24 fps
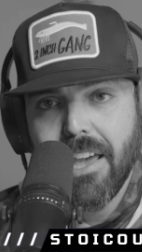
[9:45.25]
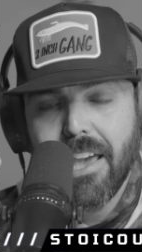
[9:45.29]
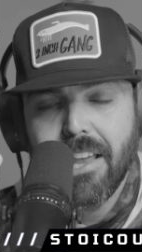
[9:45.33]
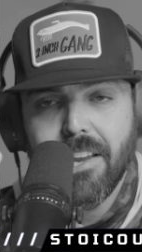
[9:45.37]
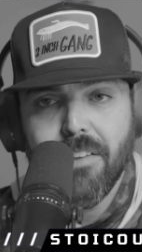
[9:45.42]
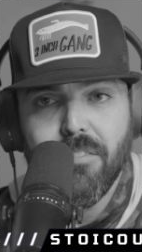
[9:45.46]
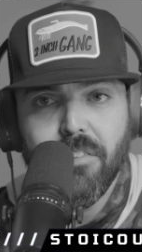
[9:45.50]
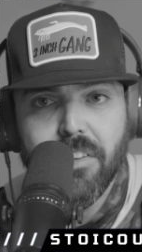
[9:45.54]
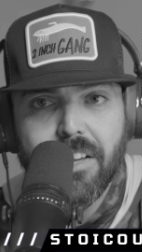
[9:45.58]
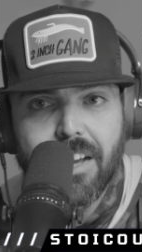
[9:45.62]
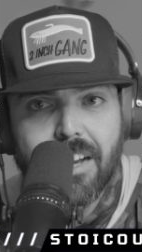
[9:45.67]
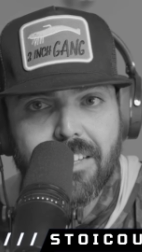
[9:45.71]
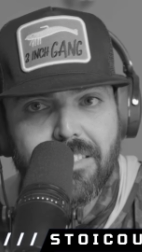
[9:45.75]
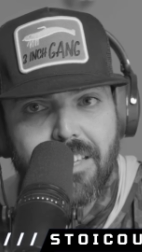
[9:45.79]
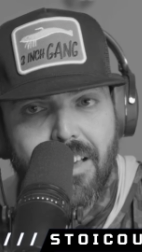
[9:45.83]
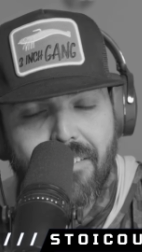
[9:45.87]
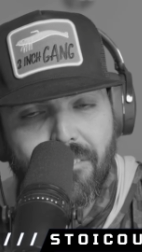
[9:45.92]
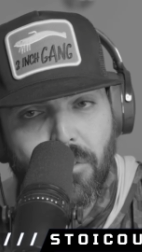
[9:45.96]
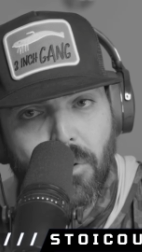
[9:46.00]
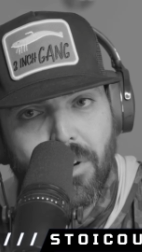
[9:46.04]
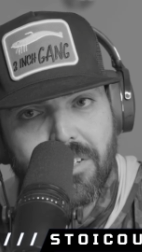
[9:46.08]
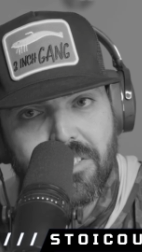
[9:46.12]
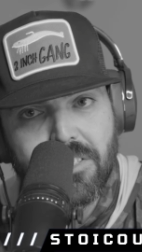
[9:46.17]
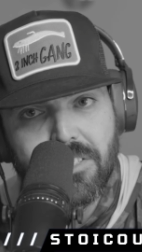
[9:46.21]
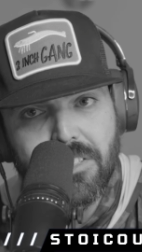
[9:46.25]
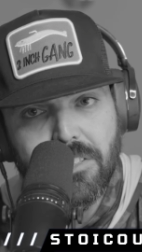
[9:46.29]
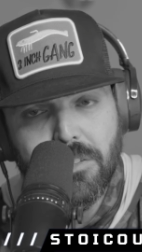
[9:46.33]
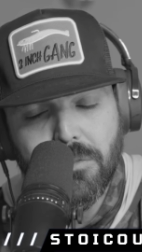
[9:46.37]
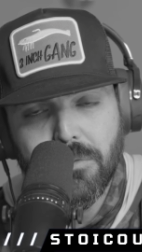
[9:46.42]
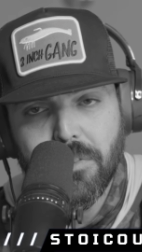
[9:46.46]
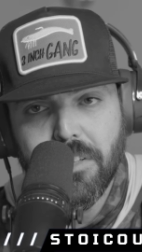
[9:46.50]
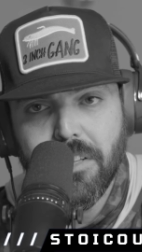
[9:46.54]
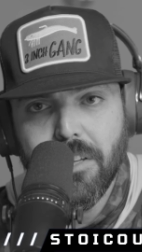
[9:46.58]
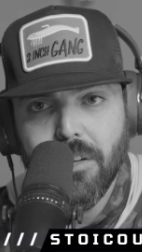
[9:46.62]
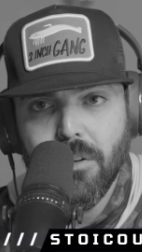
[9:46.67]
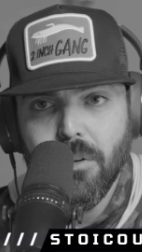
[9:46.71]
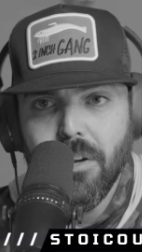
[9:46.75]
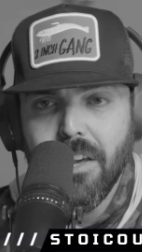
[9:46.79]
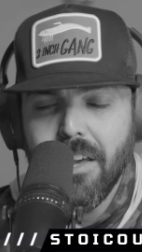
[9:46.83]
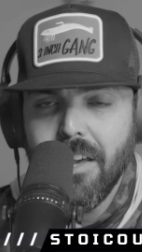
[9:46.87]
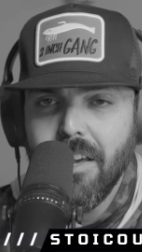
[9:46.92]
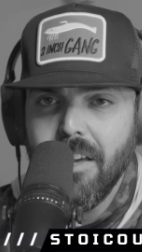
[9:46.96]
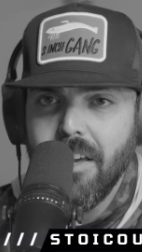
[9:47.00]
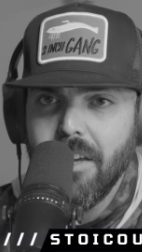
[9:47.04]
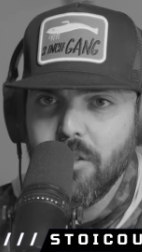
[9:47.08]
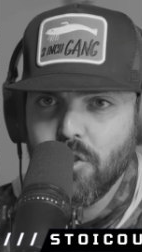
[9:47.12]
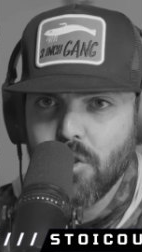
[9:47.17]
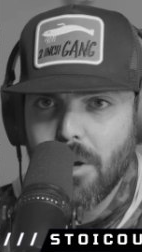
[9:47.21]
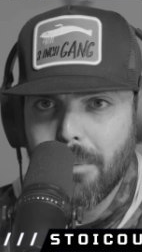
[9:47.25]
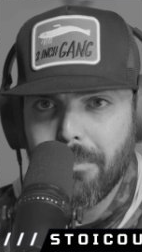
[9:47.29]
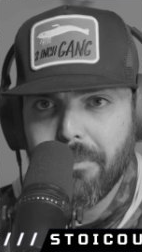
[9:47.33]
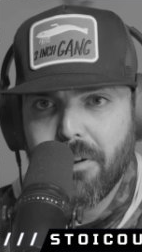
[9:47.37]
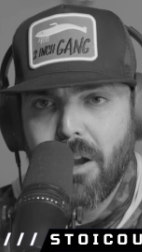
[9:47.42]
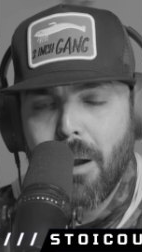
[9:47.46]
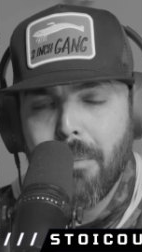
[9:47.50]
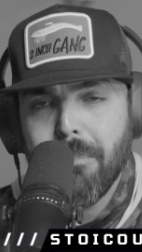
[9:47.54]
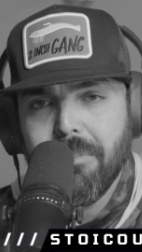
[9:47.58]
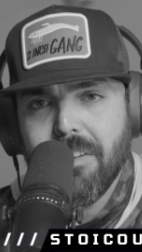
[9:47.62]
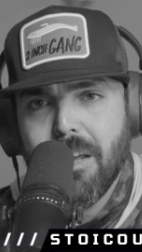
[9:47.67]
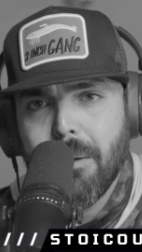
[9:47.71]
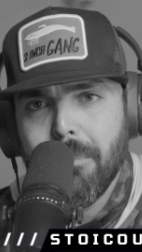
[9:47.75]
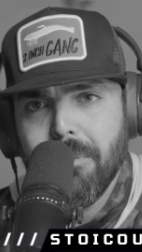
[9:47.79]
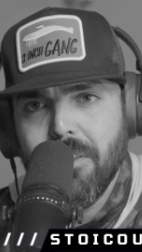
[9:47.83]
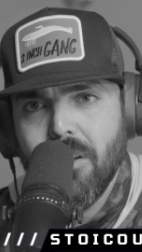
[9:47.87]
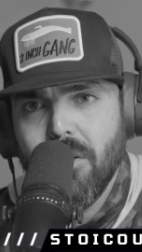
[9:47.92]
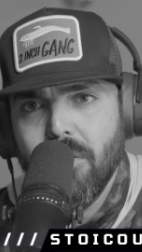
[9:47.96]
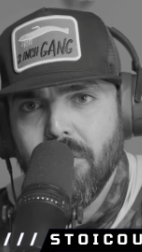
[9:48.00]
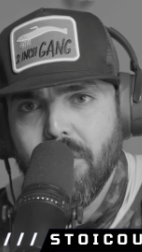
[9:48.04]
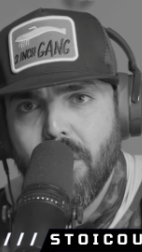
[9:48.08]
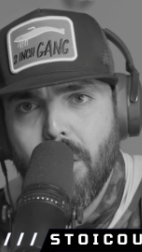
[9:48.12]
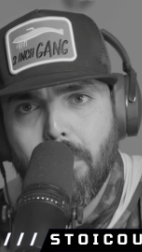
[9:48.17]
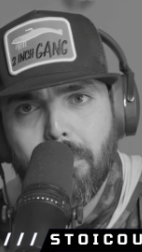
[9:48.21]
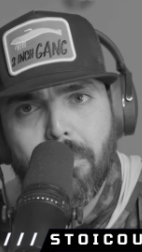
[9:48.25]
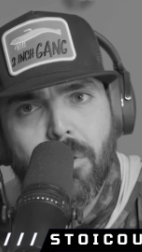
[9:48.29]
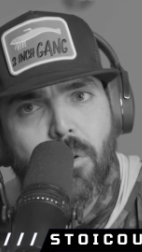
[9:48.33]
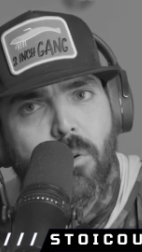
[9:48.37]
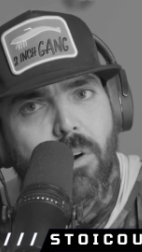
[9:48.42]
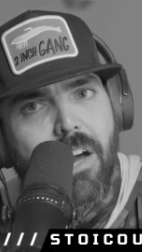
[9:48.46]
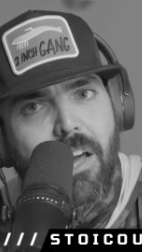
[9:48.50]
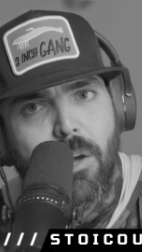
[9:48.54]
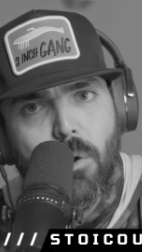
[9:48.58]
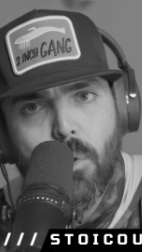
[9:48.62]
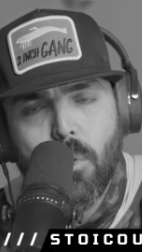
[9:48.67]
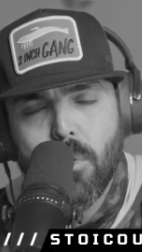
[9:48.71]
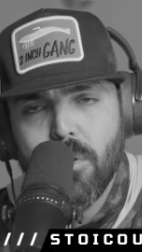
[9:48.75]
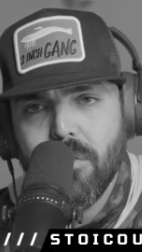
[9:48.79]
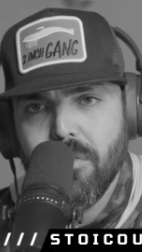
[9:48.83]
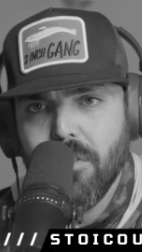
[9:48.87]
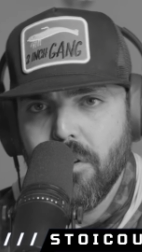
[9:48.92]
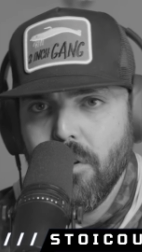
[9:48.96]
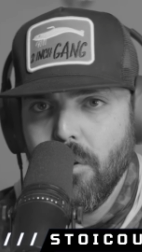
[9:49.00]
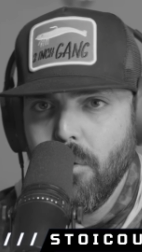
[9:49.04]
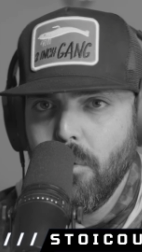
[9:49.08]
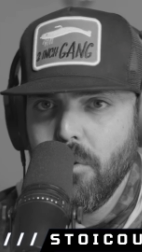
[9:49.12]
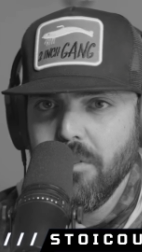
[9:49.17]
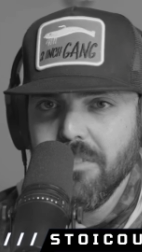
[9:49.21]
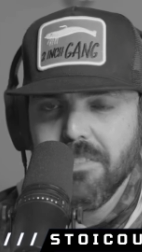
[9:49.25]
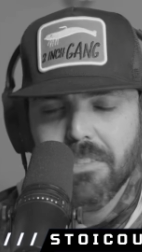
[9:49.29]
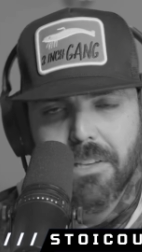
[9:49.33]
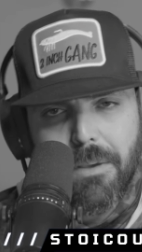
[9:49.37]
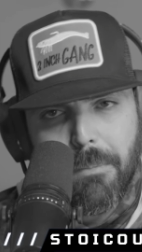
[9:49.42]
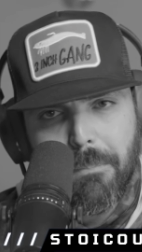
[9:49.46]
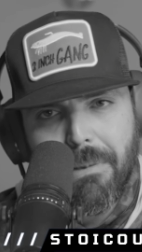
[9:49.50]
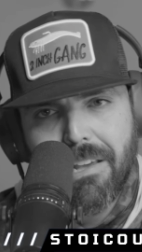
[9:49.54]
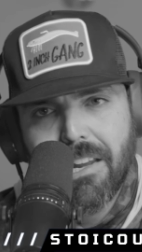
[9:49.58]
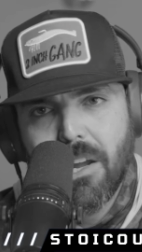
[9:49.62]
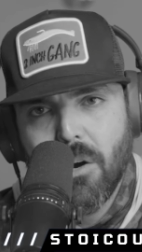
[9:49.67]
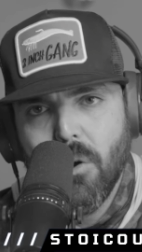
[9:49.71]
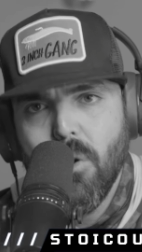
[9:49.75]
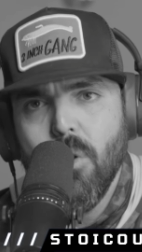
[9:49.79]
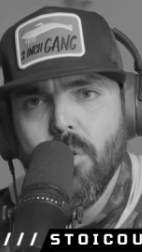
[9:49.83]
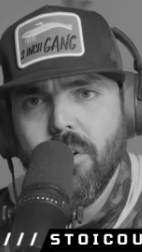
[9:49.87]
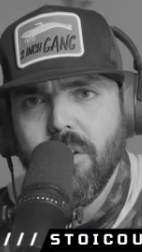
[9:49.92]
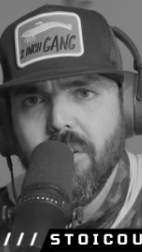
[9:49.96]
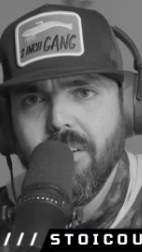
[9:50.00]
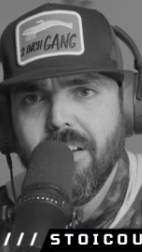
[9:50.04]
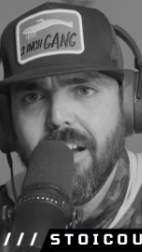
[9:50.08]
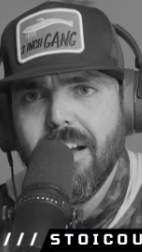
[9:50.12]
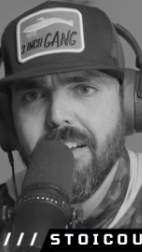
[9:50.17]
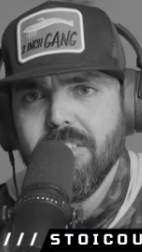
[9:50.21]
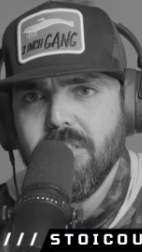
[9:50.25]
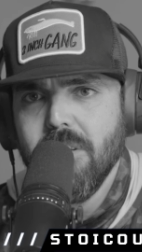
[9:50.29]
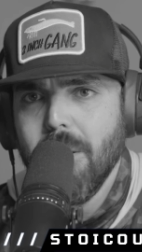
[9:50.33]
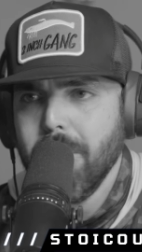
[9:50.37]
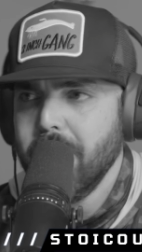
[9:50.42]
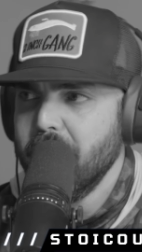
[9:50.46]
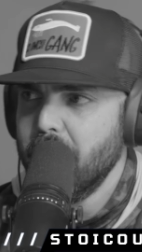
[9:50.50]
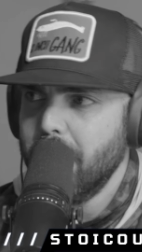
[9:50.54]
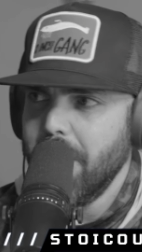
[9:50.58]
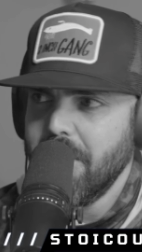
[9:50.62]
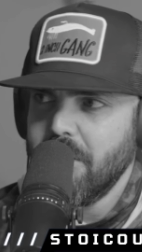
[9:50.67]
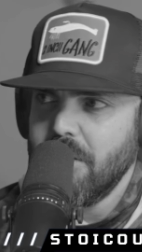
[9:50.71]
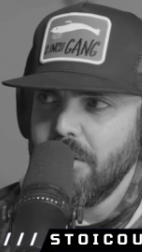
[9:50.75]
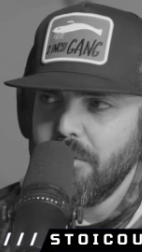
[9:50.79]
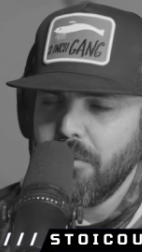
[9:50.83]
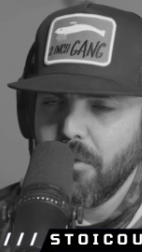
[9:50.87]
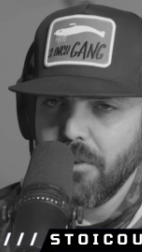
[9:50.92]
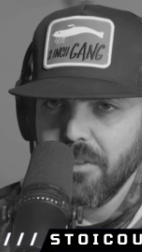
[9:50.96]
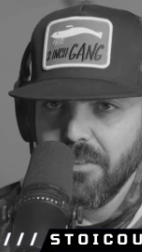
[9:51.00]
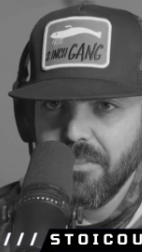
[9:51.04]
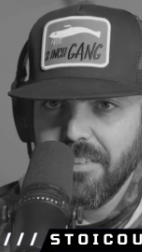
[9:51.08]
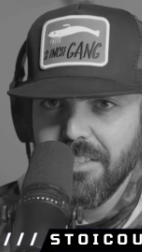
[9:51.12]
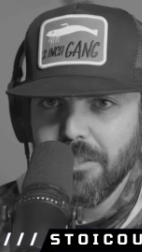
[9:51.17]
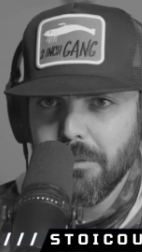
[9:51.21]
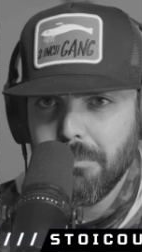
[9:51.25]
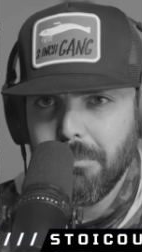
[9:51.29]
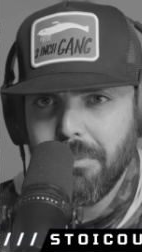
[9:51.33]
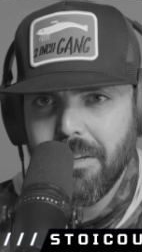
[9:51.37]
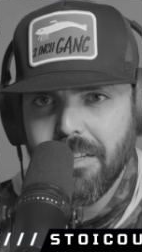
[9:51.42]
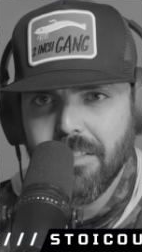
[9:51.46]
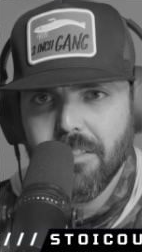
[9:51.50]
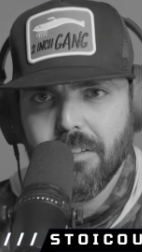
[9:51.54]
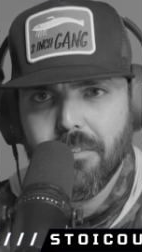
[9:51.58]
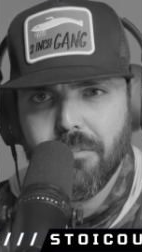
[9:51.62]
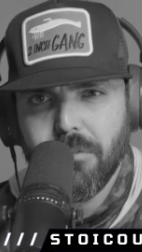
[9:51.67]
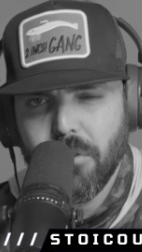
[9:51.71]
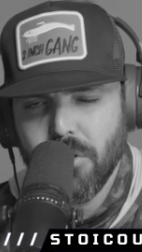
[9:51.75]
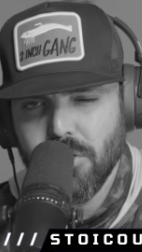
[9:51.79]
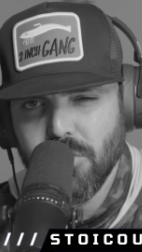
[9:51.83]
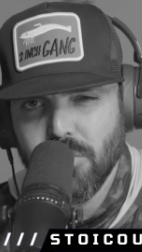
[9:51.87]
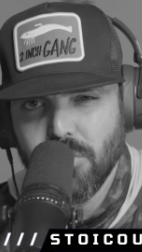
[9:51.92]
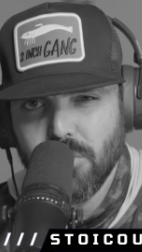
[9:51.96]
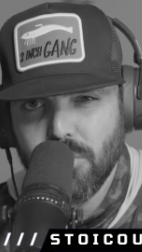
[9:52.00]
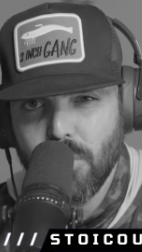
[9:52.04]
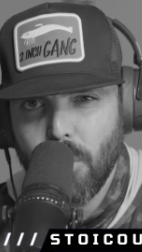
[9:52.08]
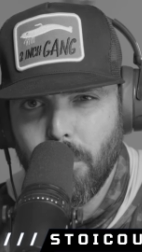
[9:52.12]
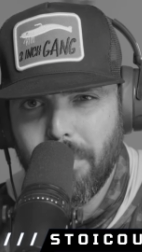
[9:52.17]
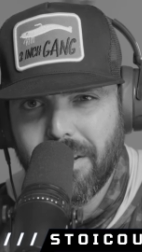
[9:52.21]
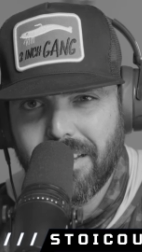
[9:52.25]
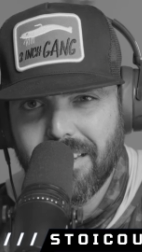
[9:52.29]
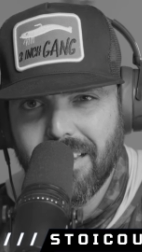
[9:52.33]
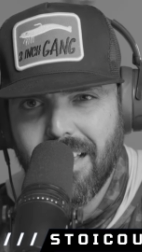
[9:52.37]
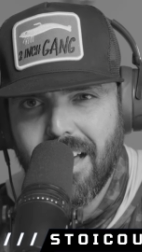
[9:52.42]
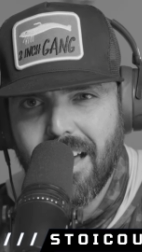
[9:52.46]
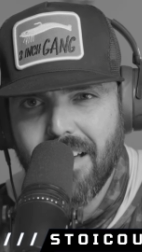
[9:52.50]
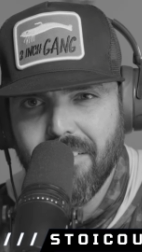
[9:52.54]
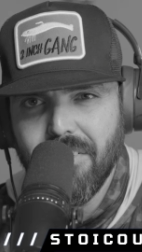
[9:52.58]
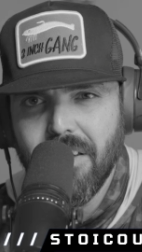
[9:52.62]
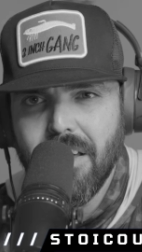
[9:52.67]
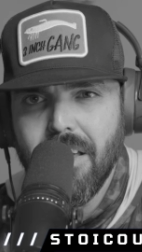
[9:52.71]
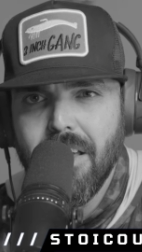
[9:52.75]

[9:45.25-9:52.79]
And if you guys have watched this video, drop a comment down below. Yo, bro, I ordered the lures and man, I'll hook you guys up, especially for this being the first STOIC live.